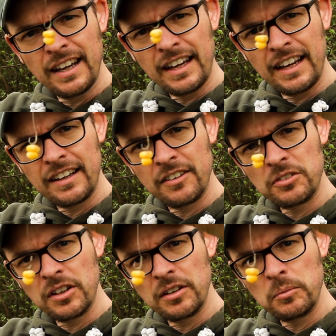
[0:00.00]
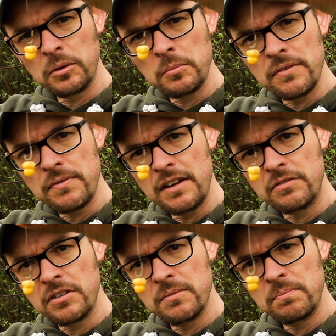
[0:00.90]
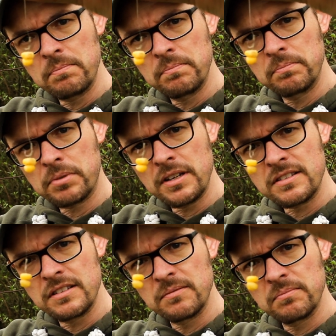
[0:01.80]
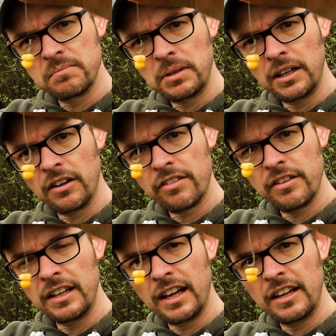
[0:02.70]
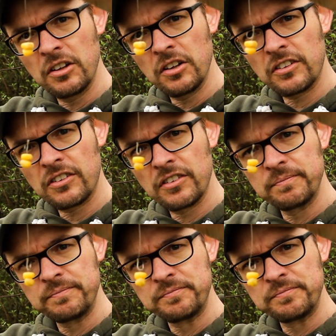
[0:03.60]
and I've got one of my favourite Preston PR38 hooks.